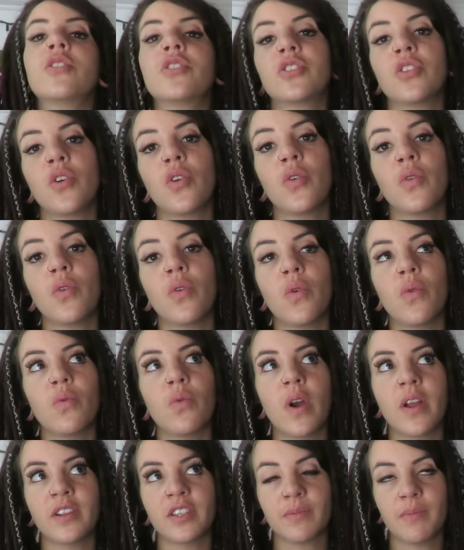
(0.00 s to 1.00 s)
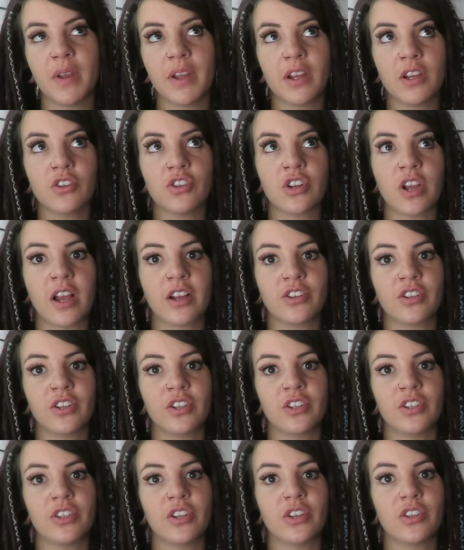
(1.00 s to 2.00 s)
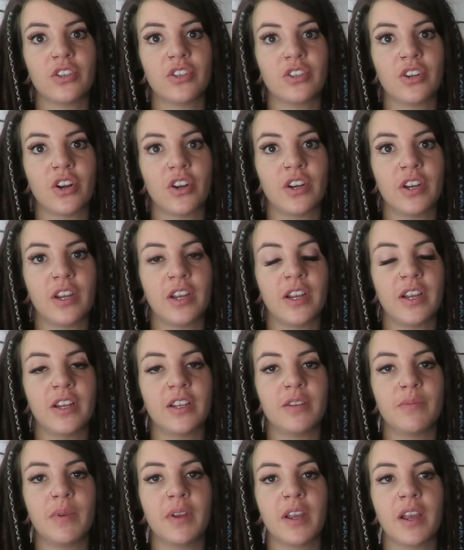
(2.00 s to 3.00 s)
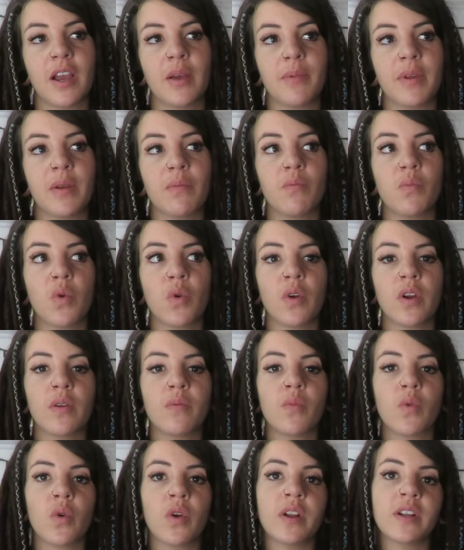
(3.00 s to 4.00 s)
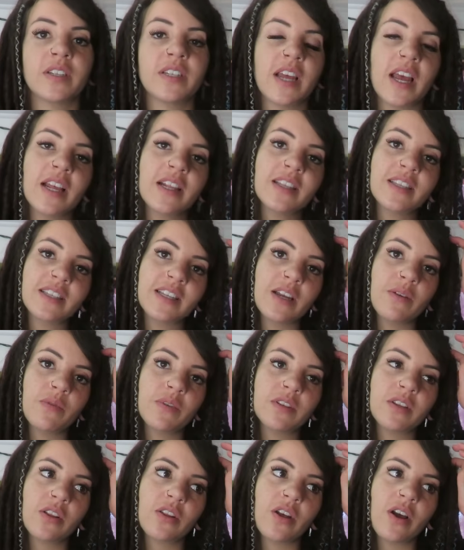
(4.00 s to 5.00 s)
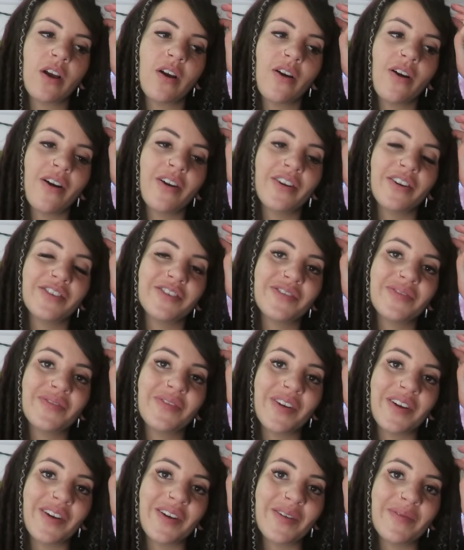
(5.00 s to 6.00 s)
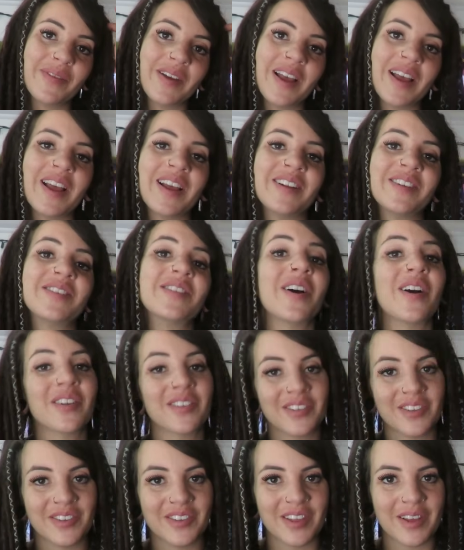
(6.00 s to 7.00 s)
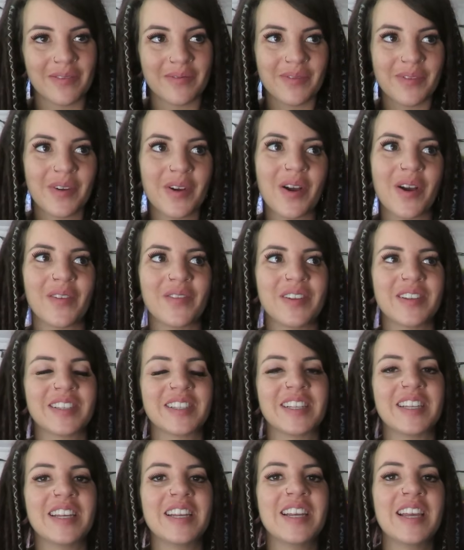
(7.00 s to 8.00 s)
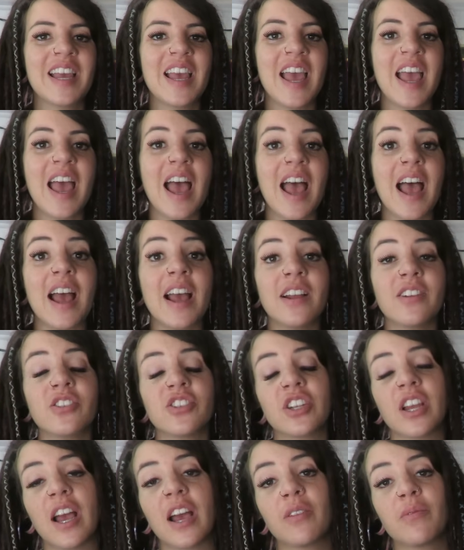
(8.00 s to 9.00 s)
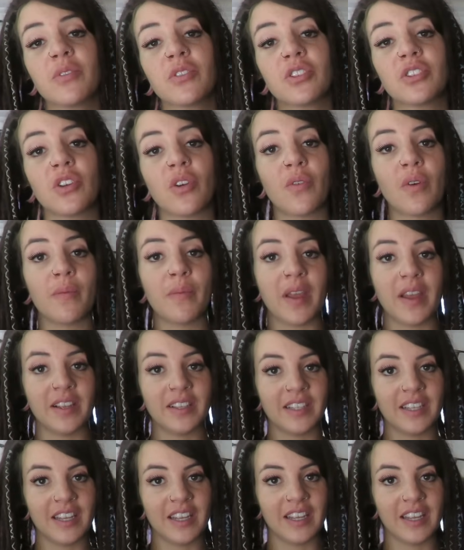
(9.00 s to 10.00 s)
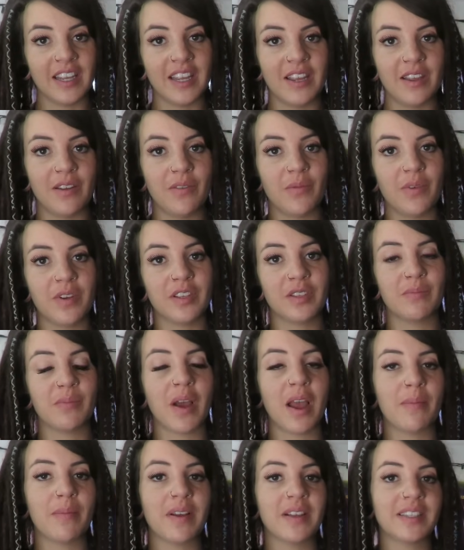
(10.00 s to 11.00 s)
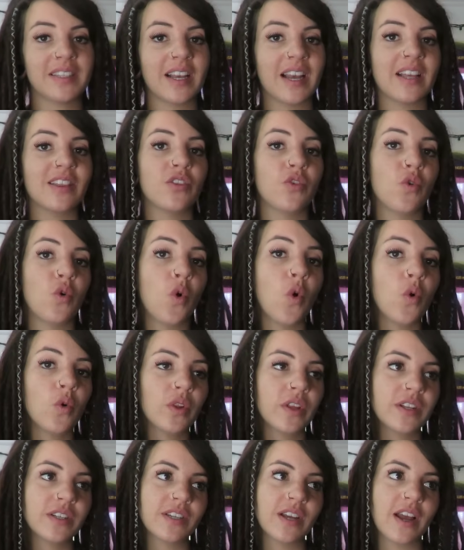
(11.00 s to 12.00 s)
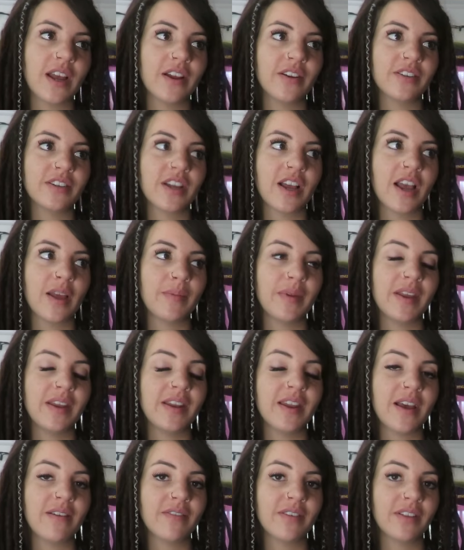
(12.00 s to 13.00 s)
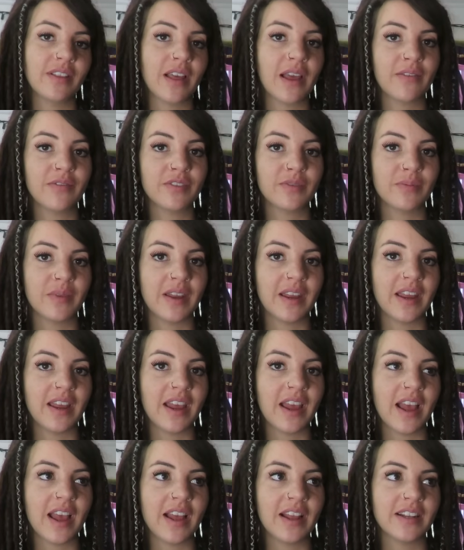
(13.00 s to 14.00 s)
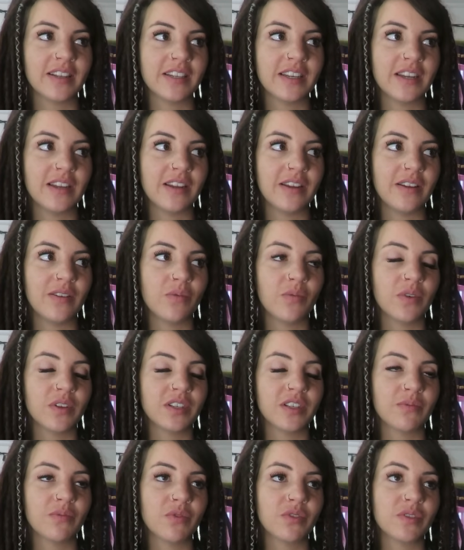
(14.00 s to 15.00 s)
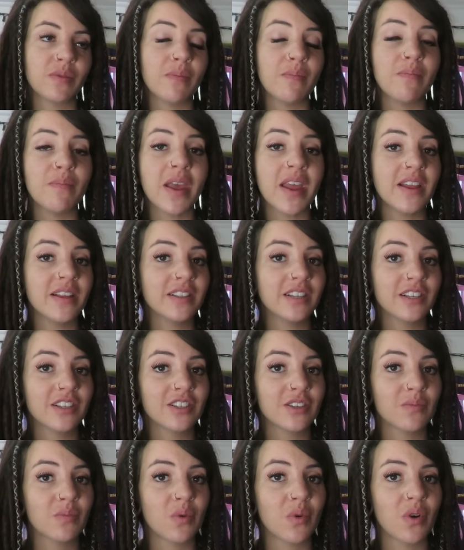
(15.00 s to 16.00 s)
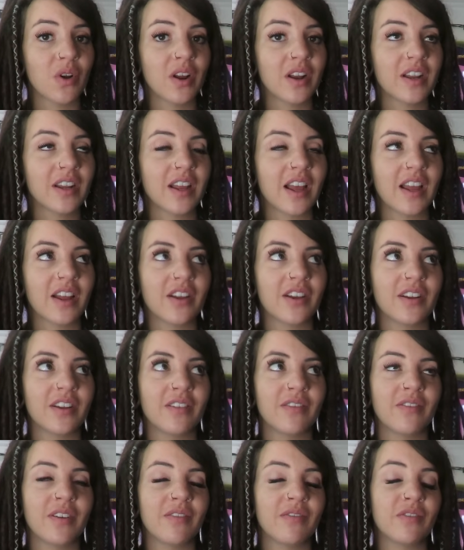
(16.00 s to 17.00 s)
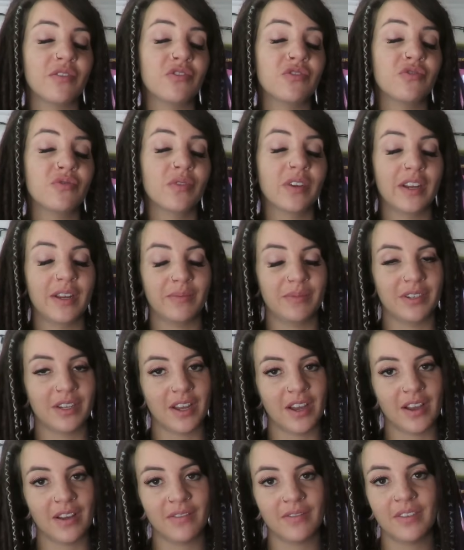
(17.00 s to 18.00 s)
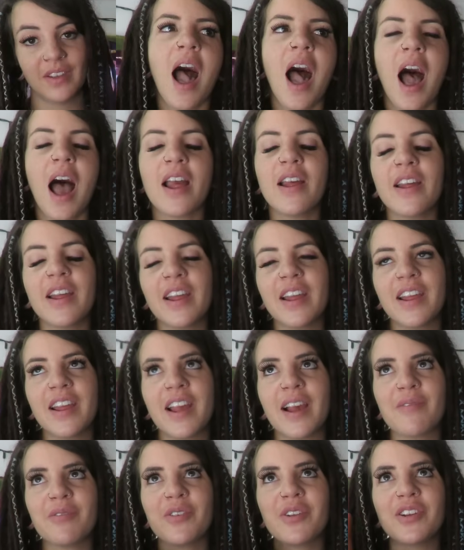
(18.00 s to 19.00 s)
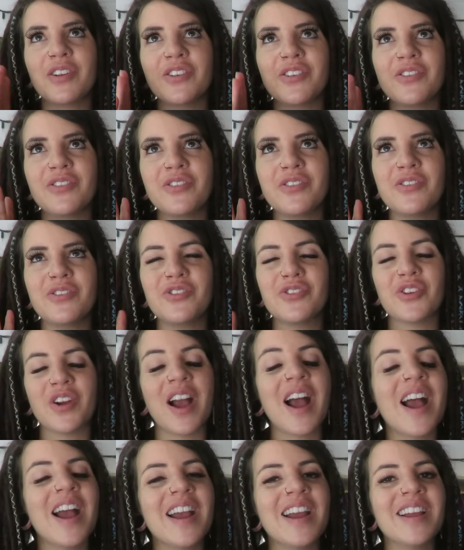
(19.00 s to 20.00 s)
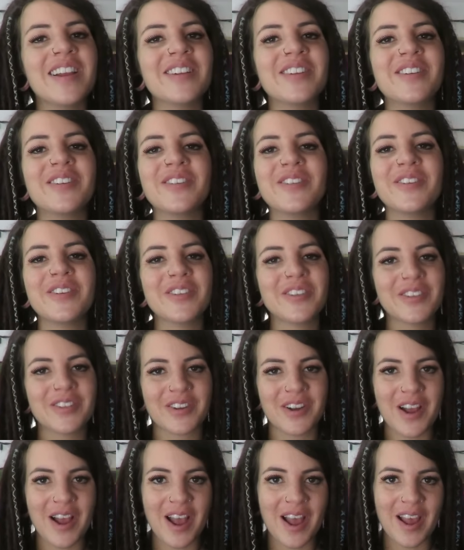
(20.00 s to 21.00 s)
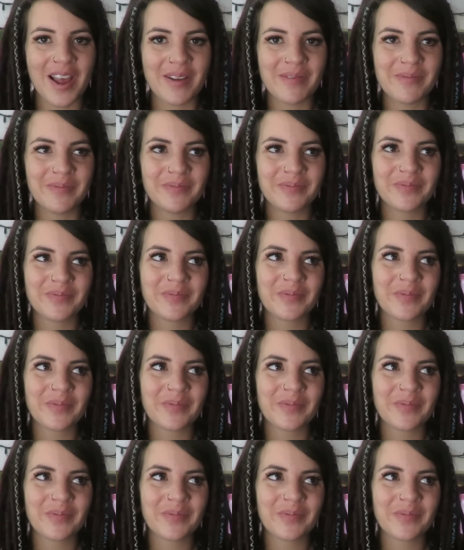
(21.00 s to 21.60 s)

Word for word: So once my contractions started becoming more and more intense, it was a lot harder to film and talk through them, obviously. And Chad was so amazing. He was by my side the whole entire time. He never left me, and he was the most amazing support I could have ever dreamed of. I am going to try to describe